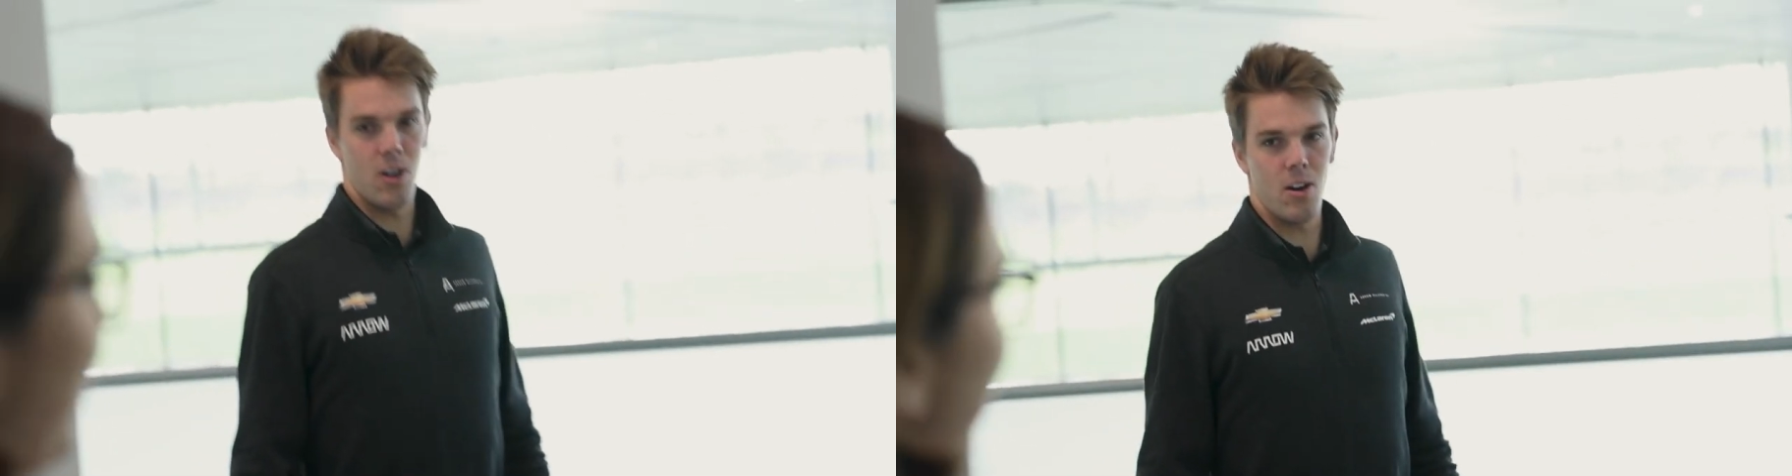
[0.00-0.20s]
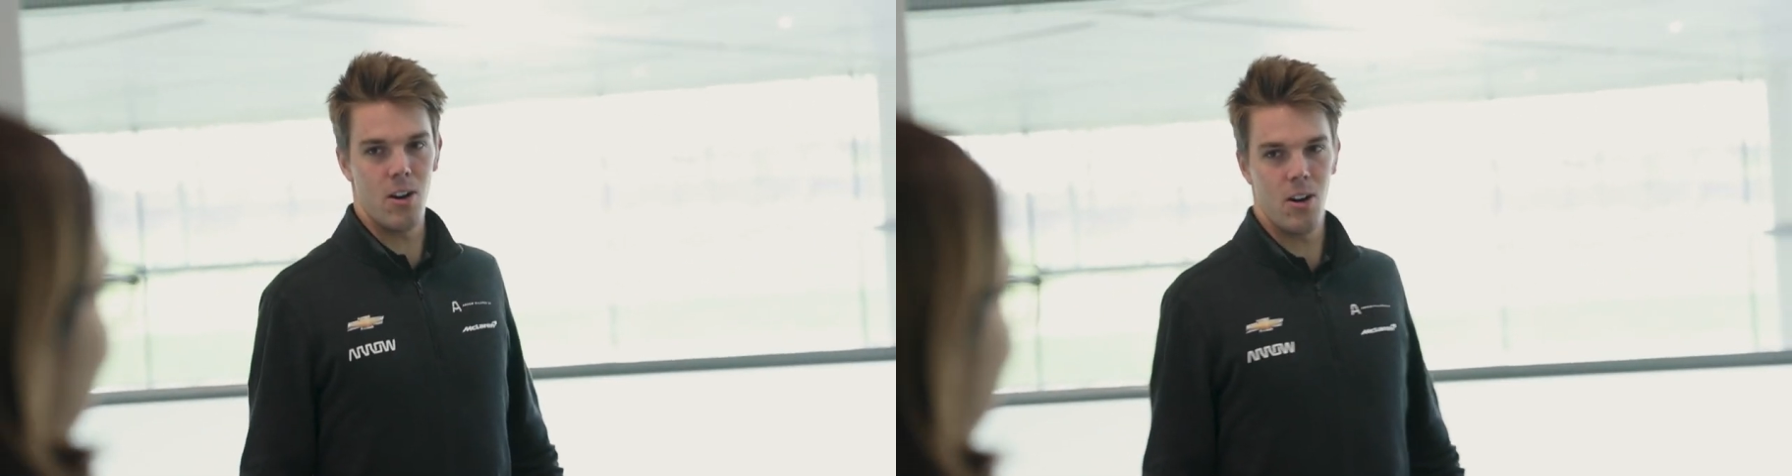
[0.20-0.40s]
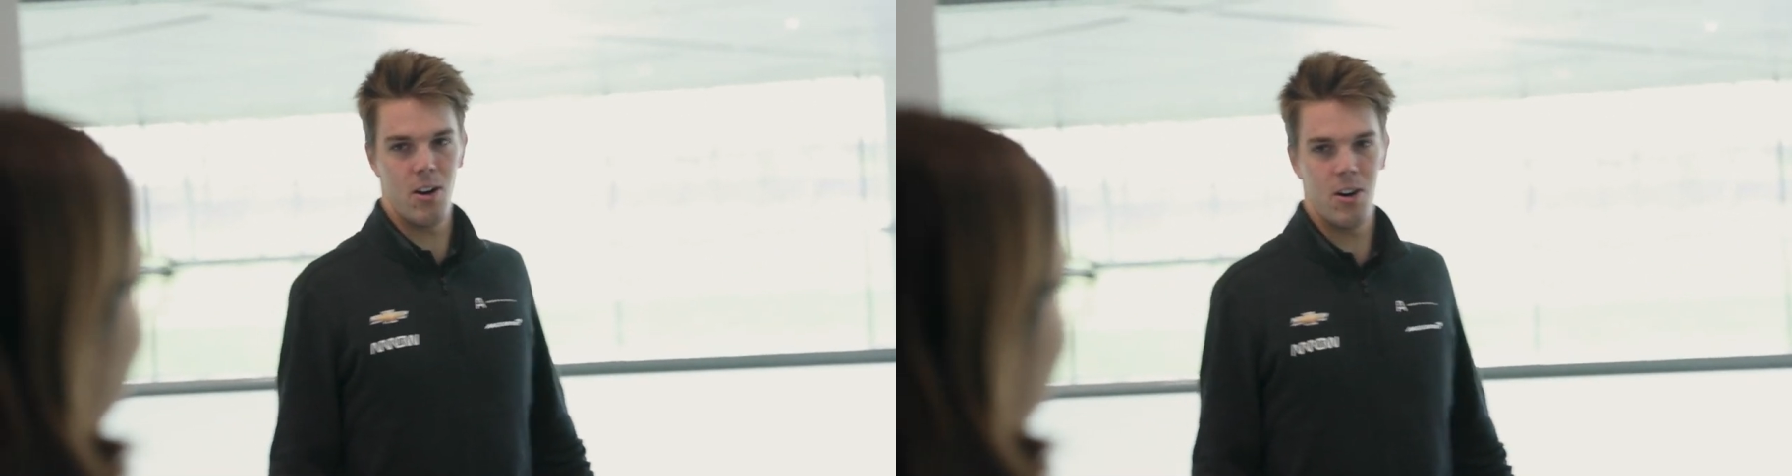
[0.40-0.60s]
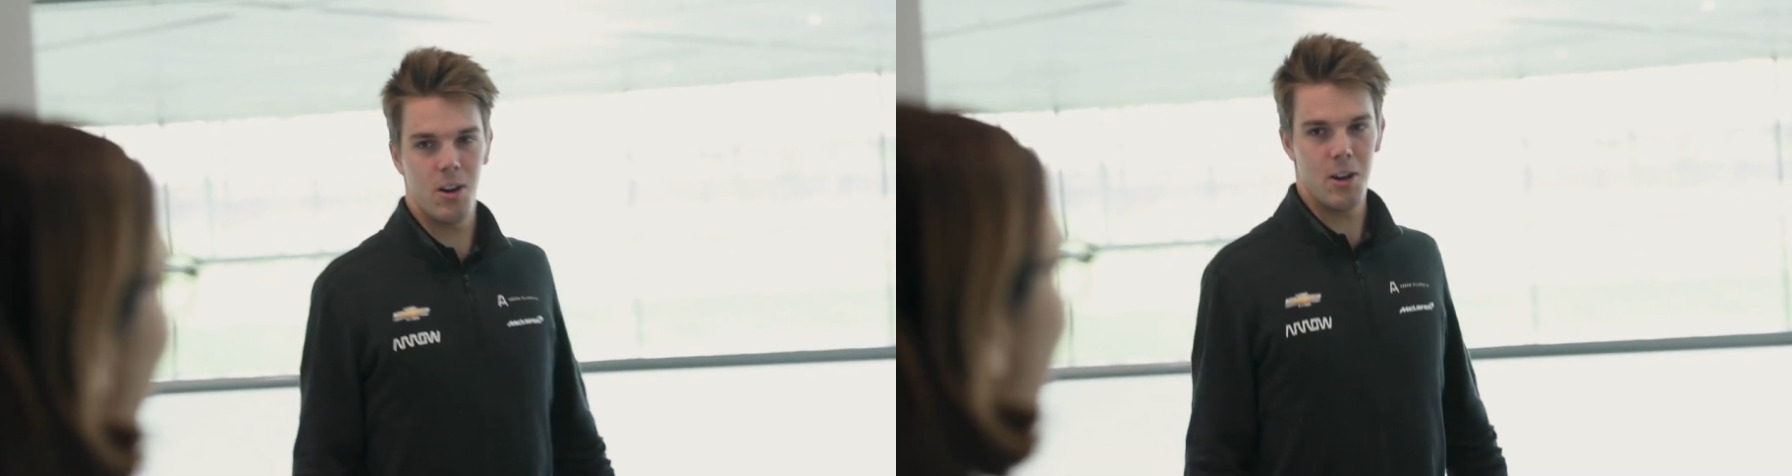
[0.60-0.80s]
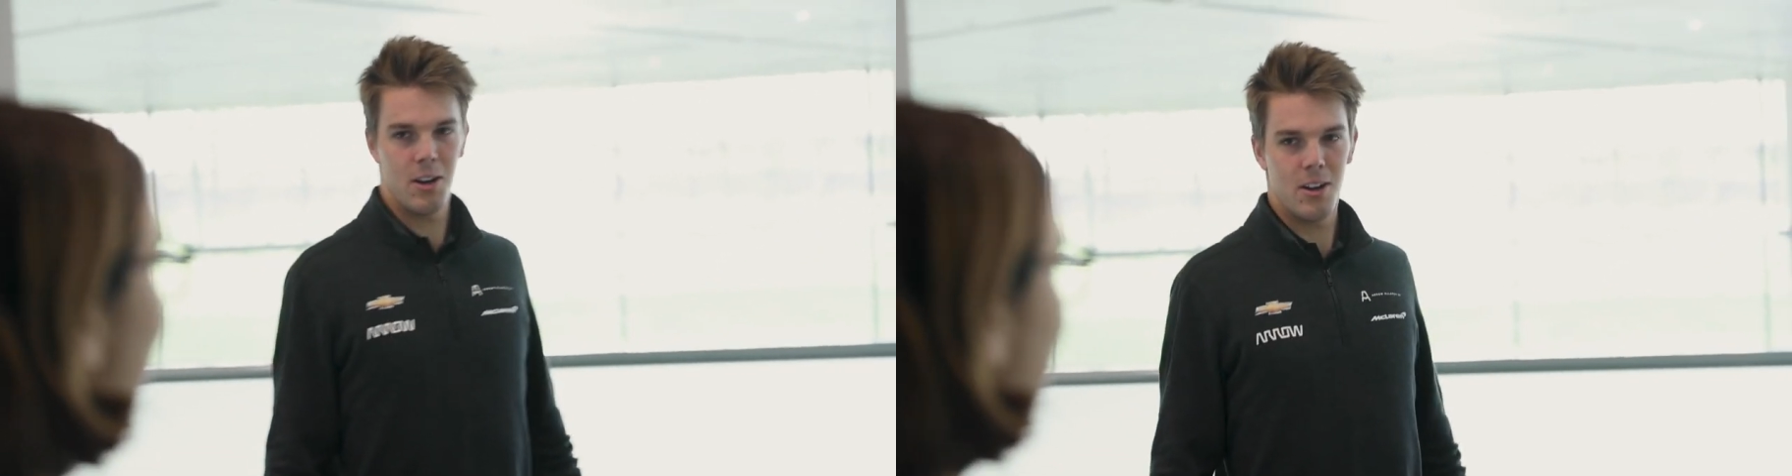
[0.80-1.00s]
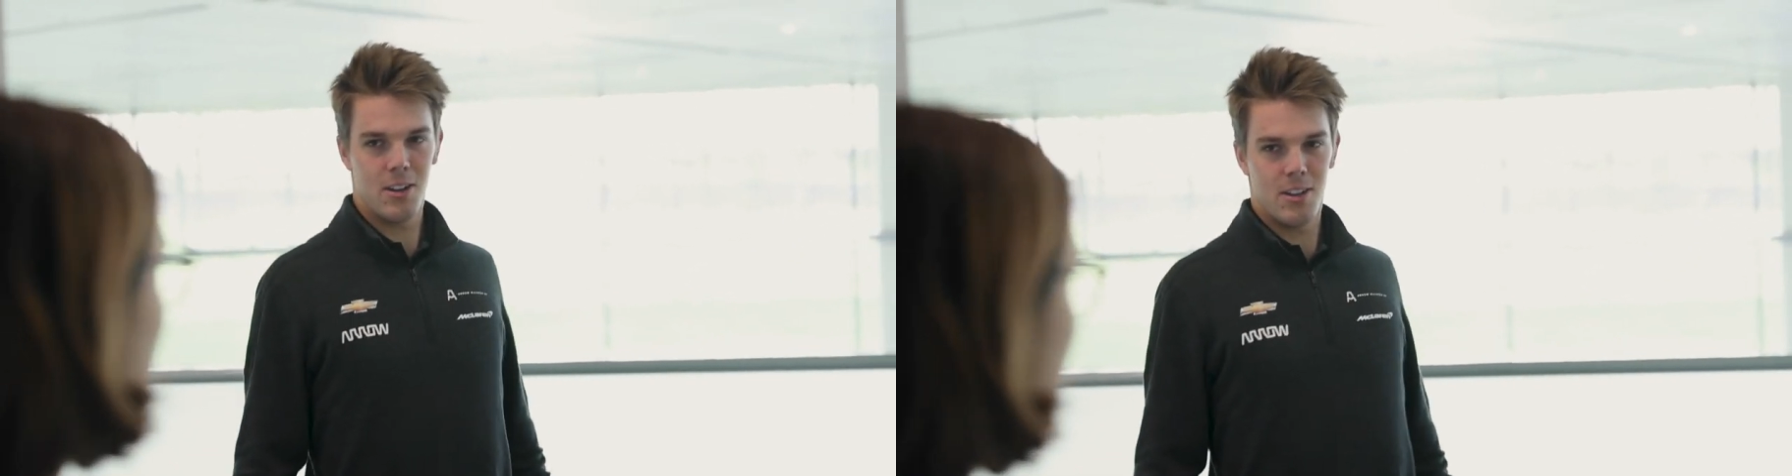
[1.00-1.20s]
you can either go